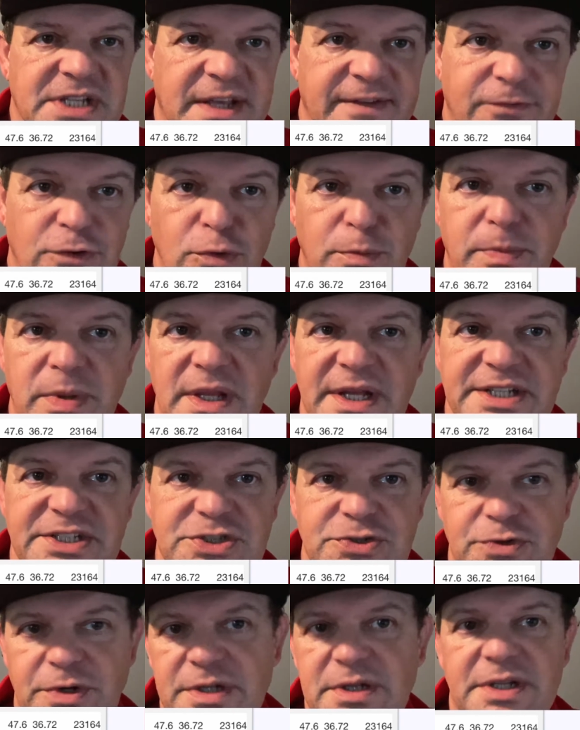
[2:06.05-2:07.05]
If you play
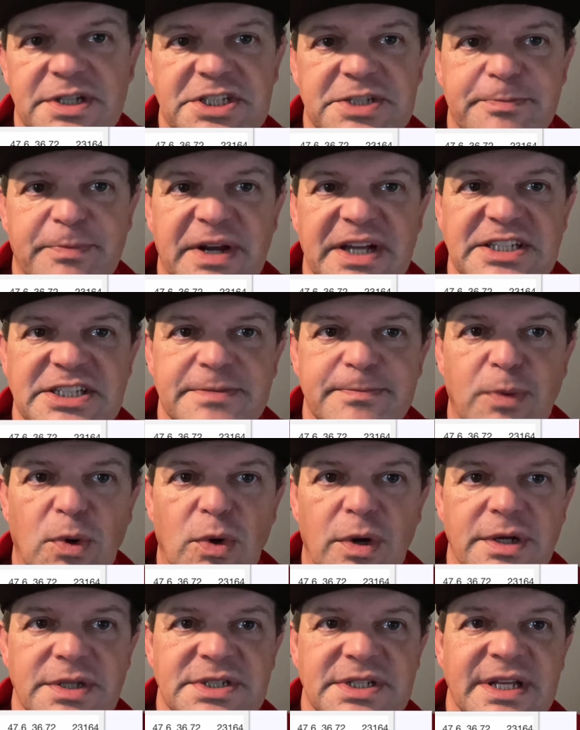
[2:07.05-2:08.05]
strictly spread
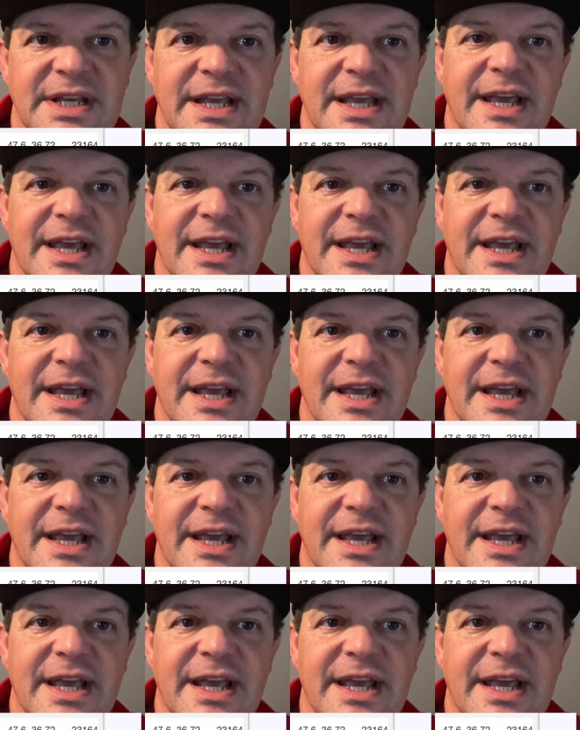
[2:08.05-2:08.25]
sports,